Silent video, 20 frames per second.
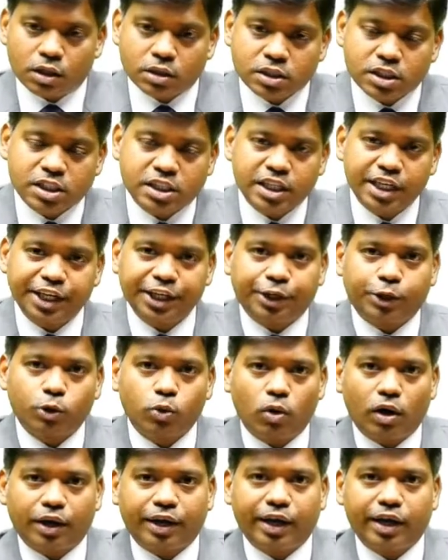
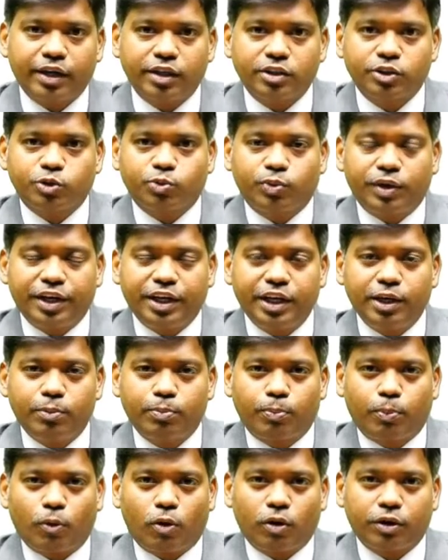C2 again is very
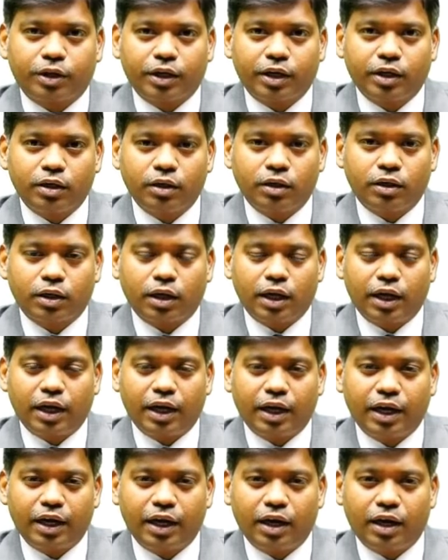important
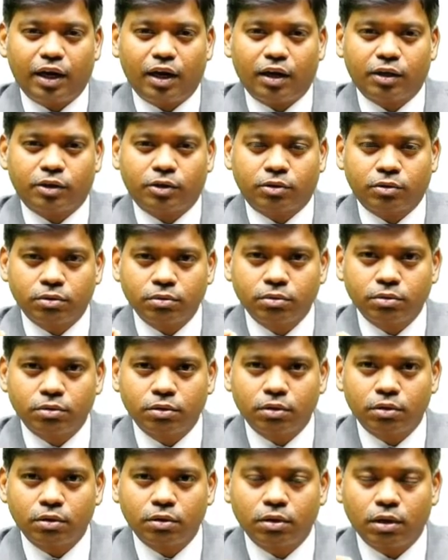to
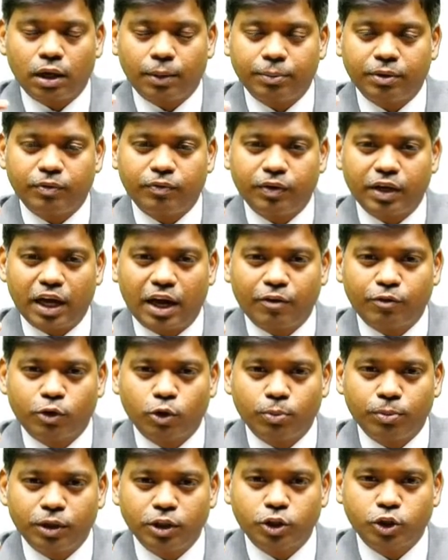know, I mean, we have
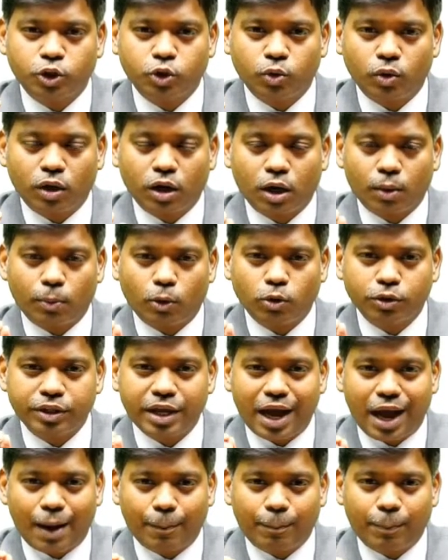to be sure about
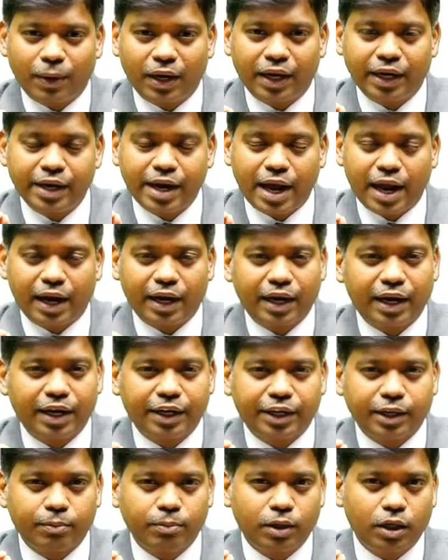the applied
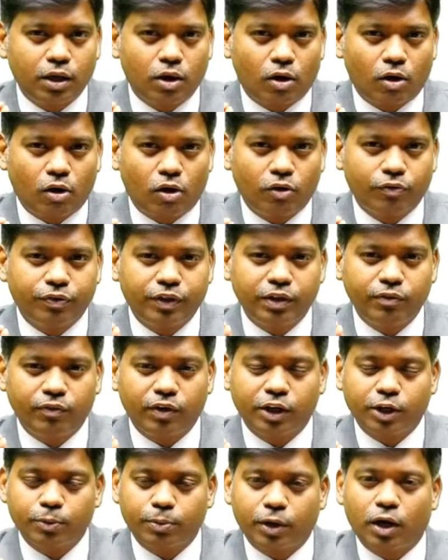anatomy of the
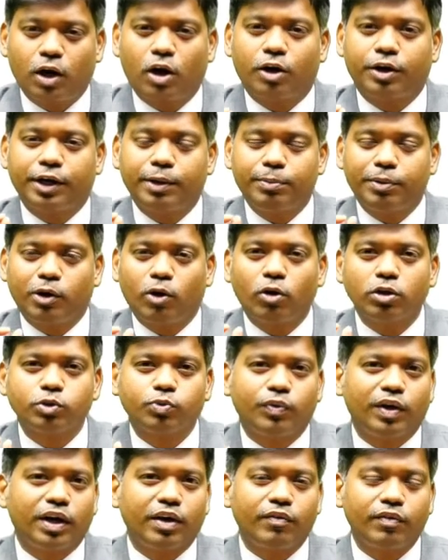vertebral artery
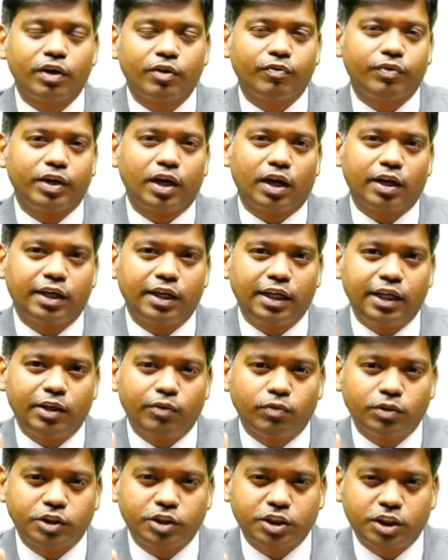because whenever we are
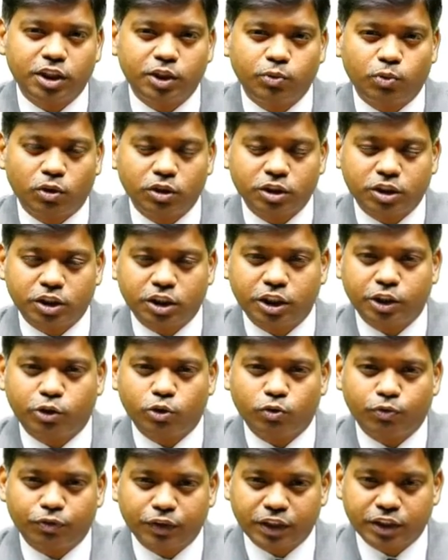dealing with C1,
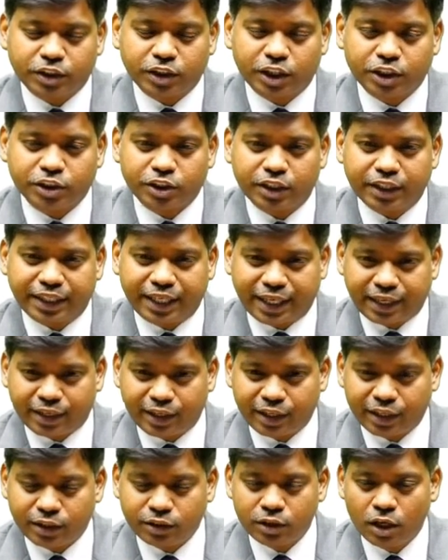C2 fixation
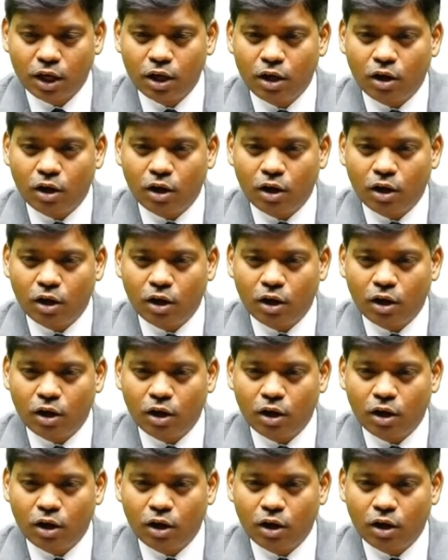techniques